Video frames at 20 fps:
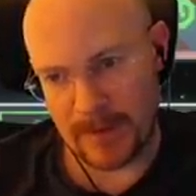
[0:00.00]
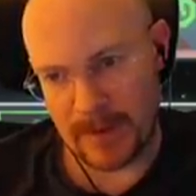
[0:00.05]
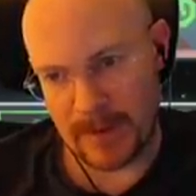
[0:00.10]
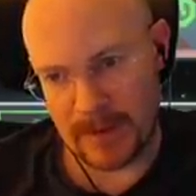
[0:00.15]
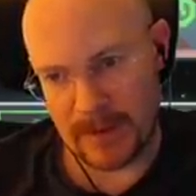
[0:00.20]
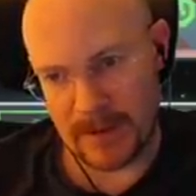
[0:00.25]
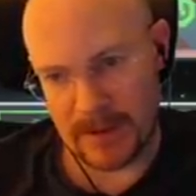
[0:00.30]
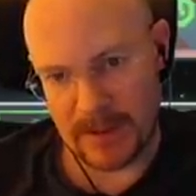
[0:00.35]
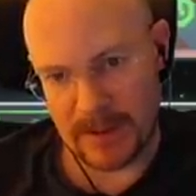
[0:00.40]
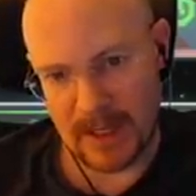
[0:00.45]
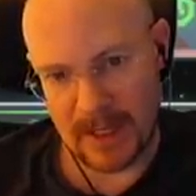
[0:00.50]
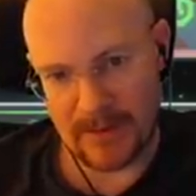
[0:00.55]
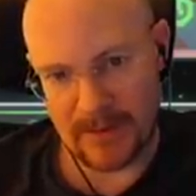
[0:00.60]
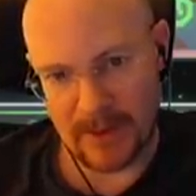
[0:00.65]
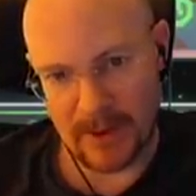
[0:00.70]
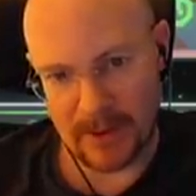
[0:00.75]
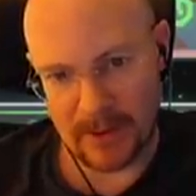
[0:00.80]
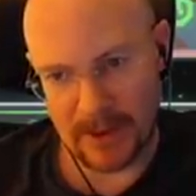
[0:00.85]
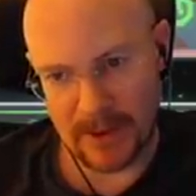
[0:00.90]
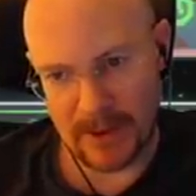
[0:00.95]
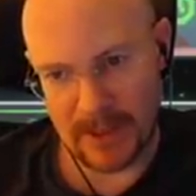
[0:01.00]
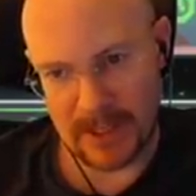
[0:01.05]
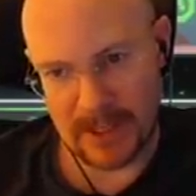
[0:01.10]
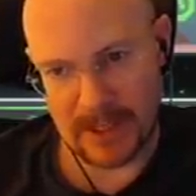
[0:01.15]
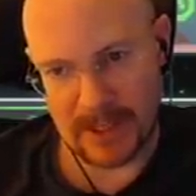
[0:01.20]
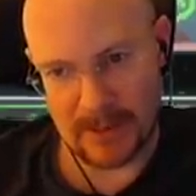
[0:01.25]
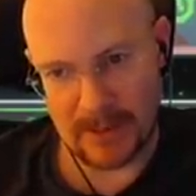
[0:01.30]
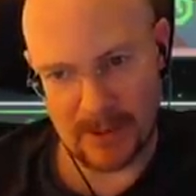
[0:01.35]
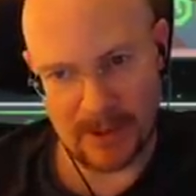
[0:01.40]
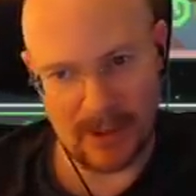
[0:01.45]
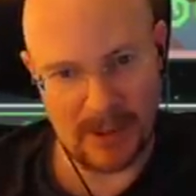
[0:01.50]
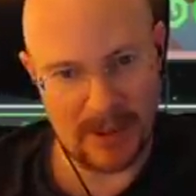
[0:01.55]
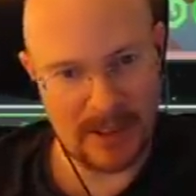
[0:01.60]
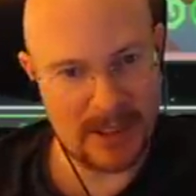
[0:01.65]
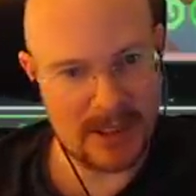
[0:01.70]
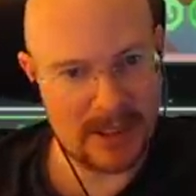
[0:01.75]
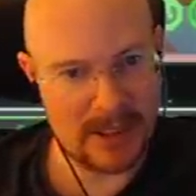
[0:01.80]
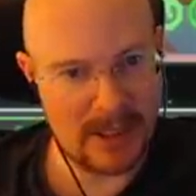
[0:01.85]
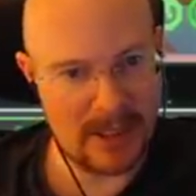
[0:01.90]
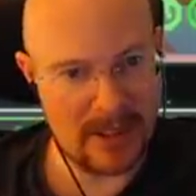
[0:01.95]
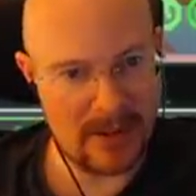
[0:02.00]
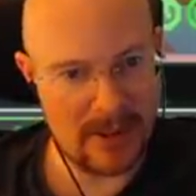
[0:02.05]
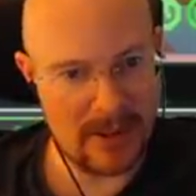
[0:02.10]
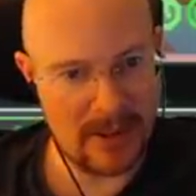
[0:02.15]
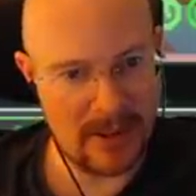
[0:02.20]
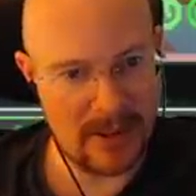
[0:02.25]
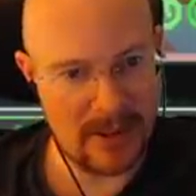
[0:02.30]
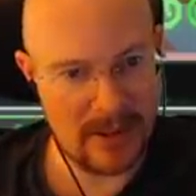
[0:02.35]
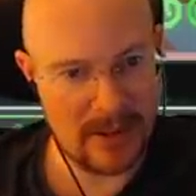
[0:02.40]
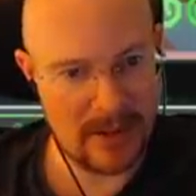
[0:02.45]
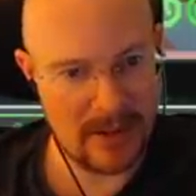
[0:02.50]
He's got a Vulcan. That's like one of the least scary